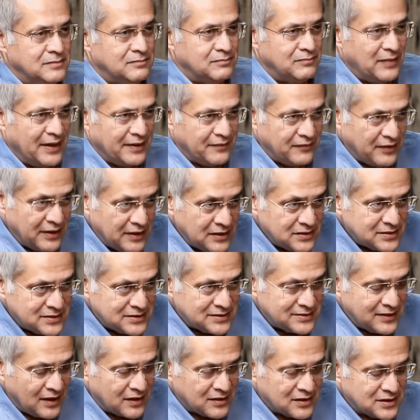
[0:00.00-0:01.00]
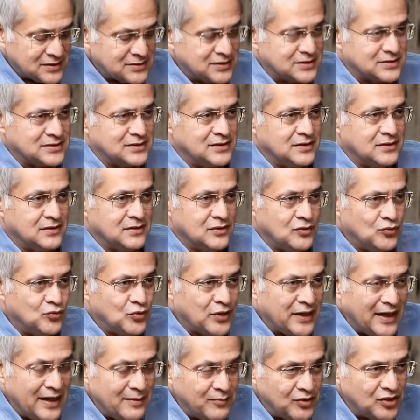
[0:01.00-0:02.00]
My real younger sister,
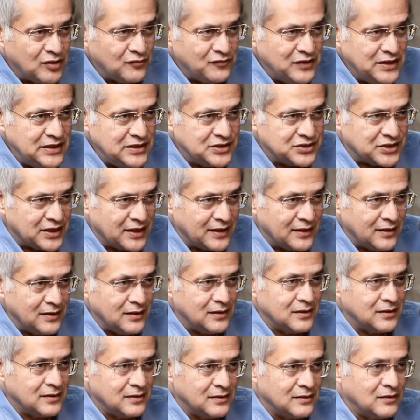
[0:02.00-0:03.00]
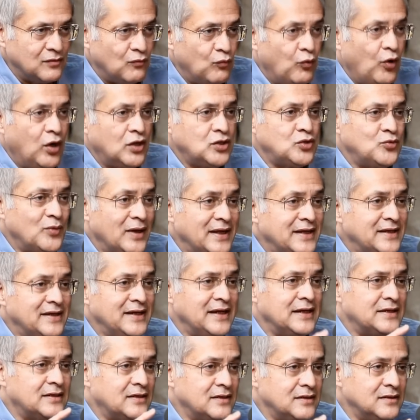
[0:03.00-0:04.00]
who came in a wheelchair, walked
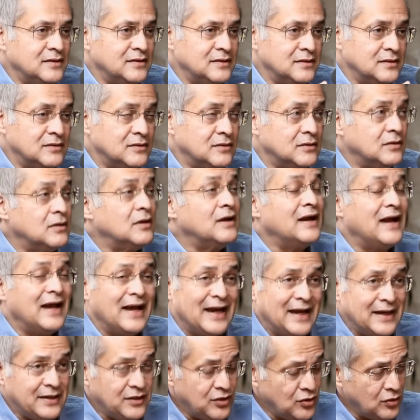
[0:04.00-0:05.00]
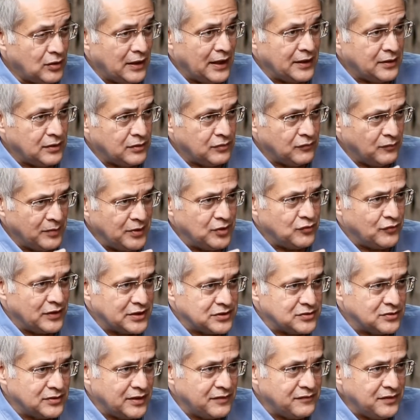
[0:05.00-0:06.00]
28. And you know, you've been to
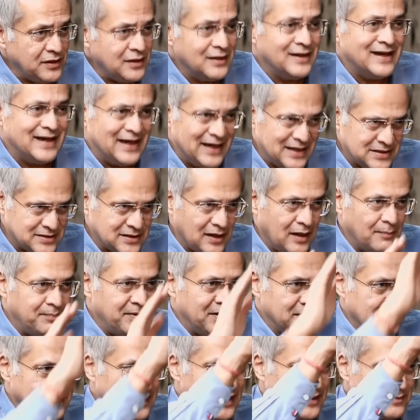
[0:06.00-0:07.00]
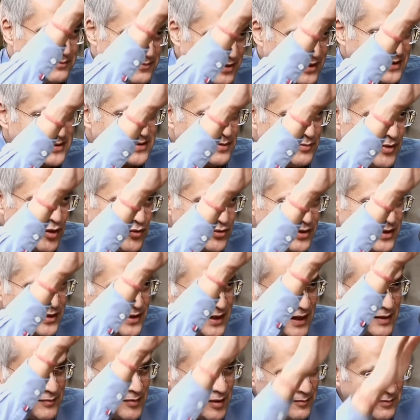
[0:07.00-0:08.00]
Vaishno Devi? It's an uphill climb. It's a mountain
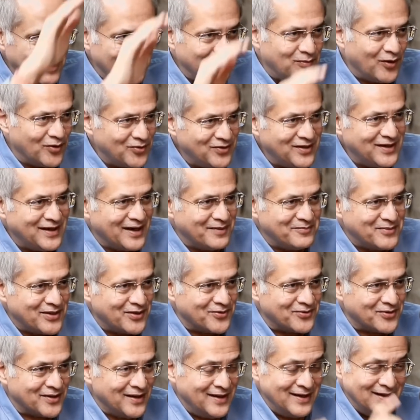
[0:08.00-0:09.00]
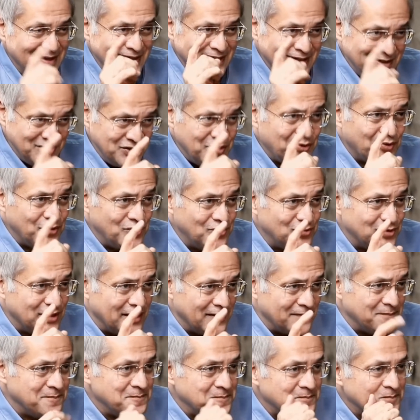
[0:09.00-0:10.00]
climb up, mountain climb down. She could do
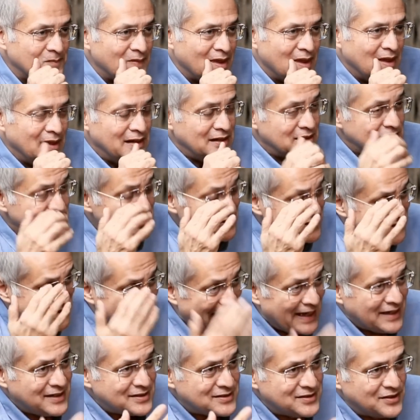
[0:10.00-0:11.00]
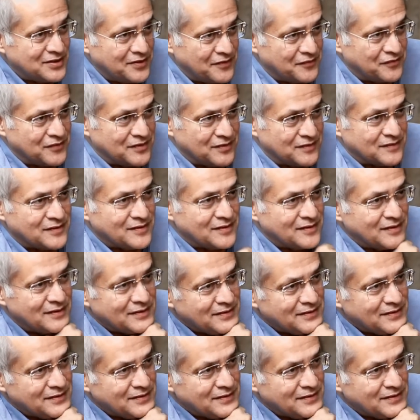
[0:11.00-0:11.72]
that. So that is the difference.